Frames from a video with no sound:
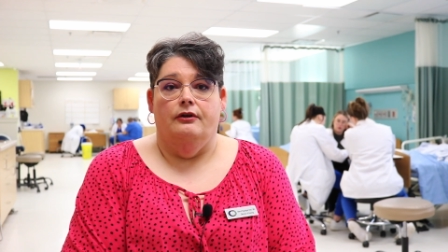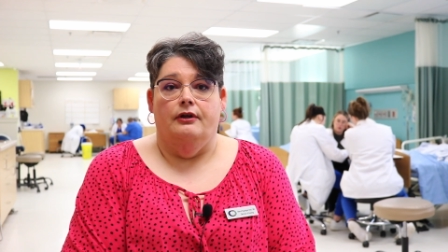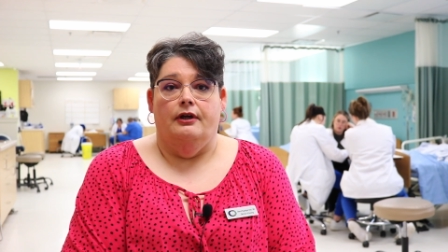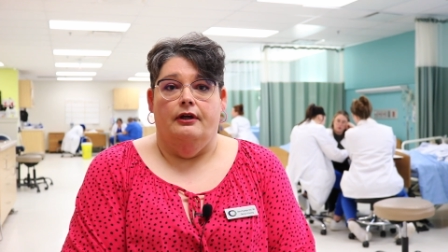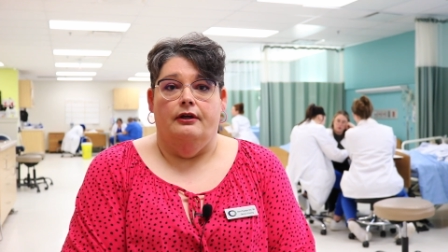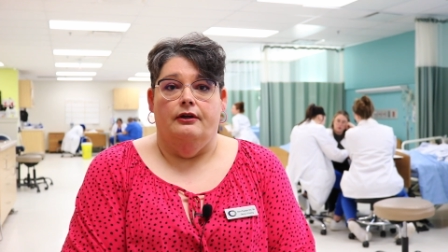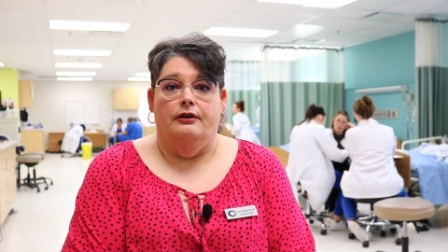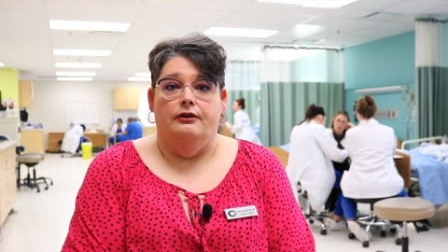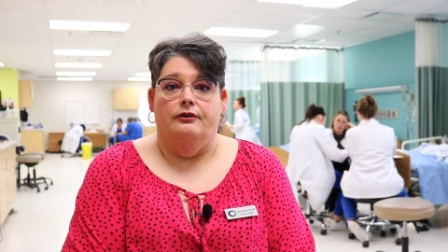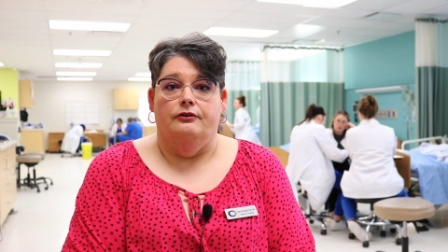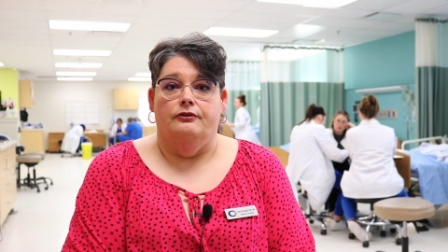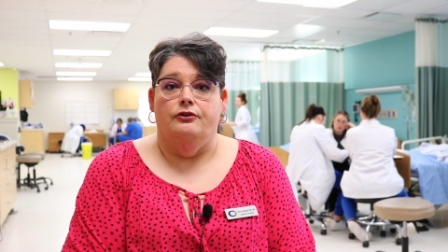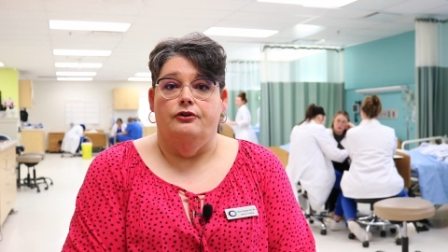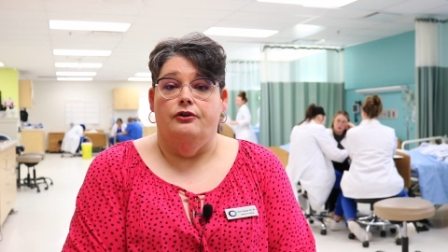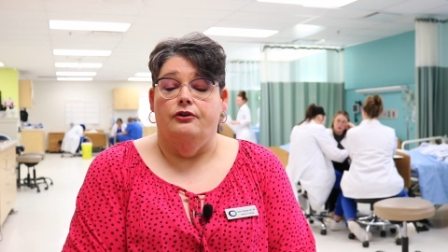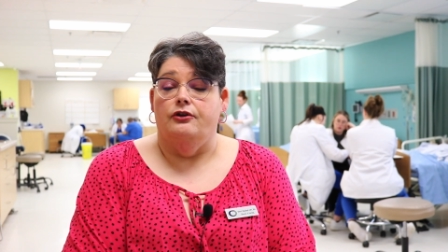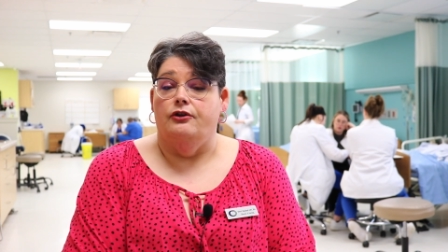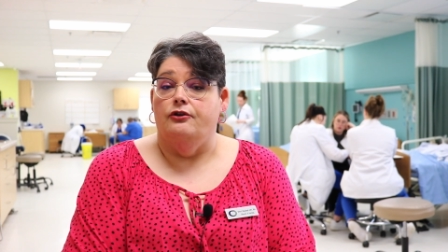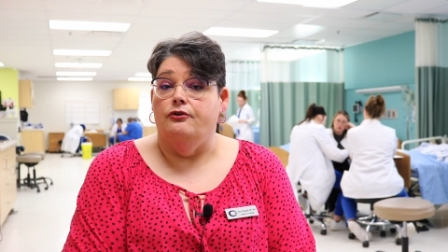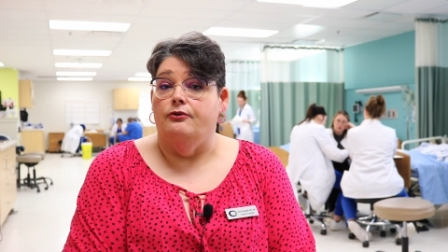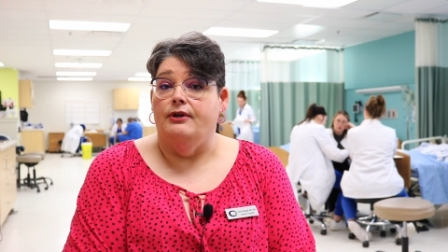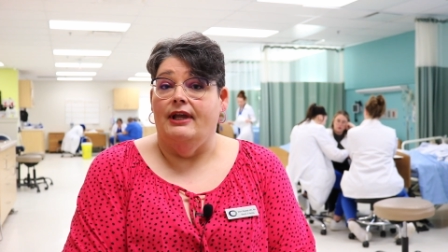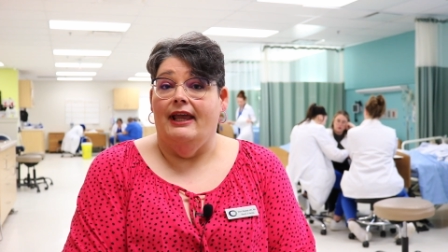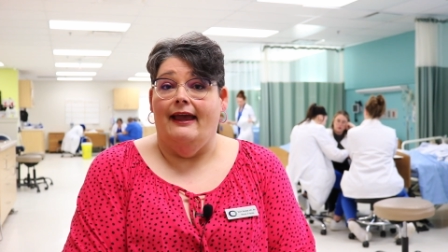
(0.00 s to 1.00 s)
uh,
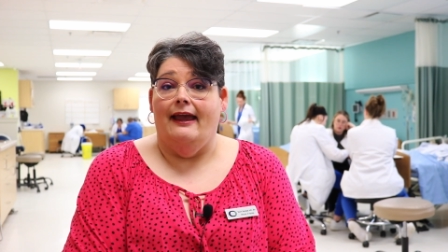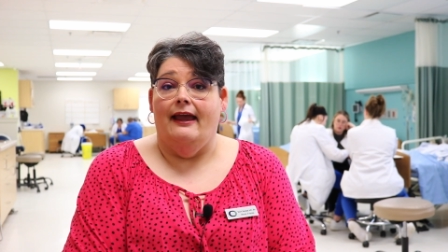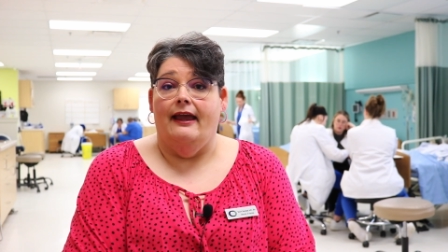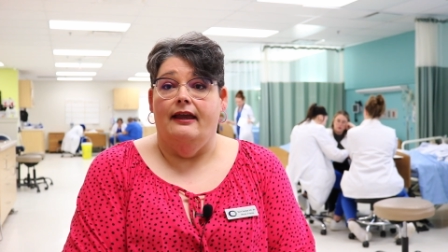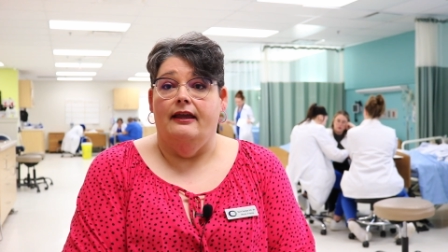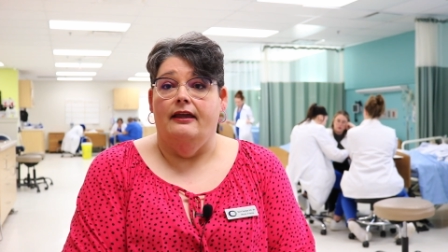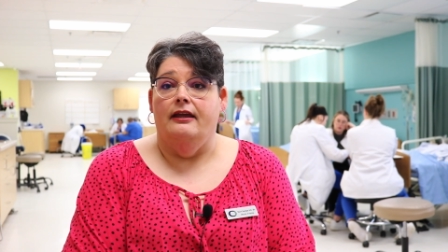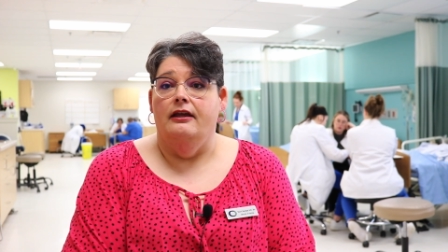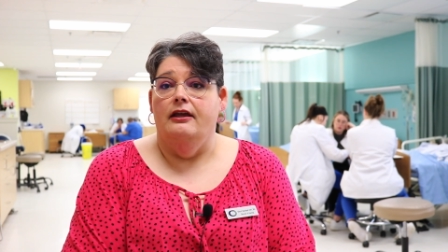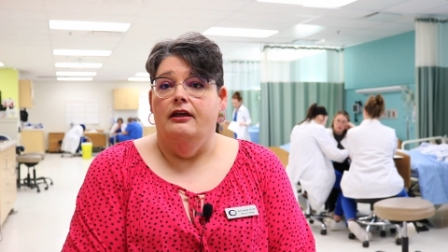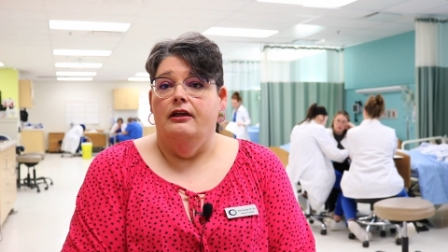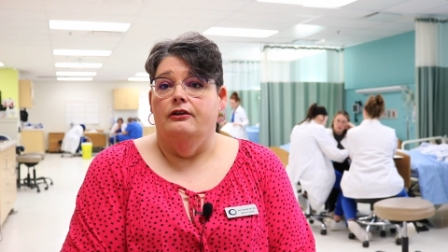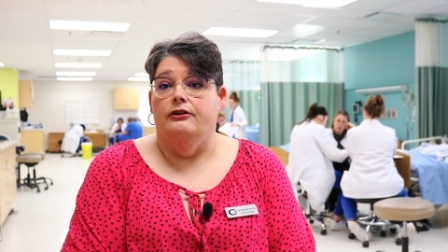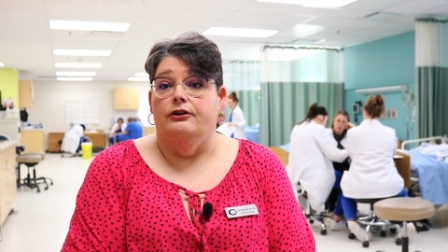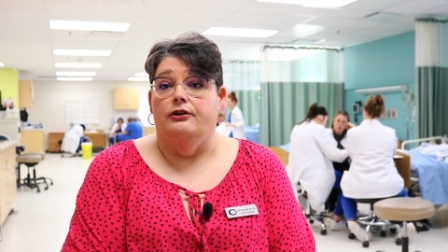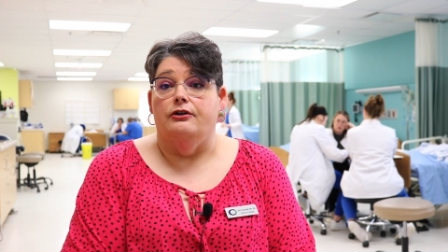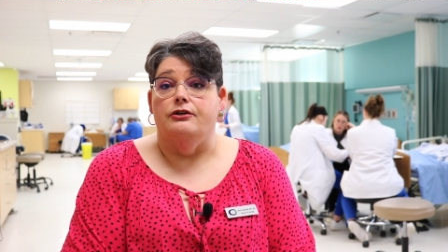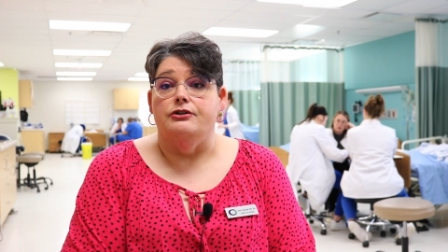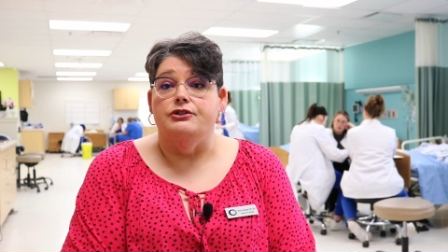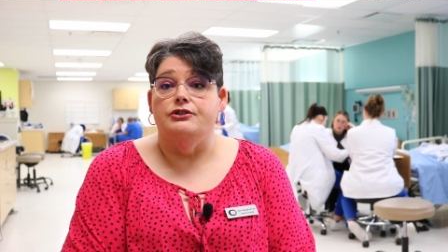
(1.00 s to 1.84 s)
the UK. There are